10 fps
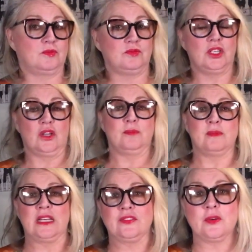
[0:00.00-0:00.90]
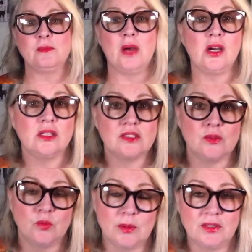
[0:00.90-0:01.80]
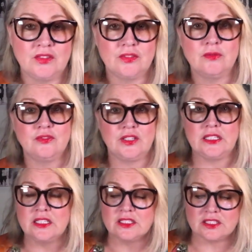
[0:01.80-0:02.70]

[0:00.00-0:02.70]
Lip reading: Men are from Mars and women are from Venus.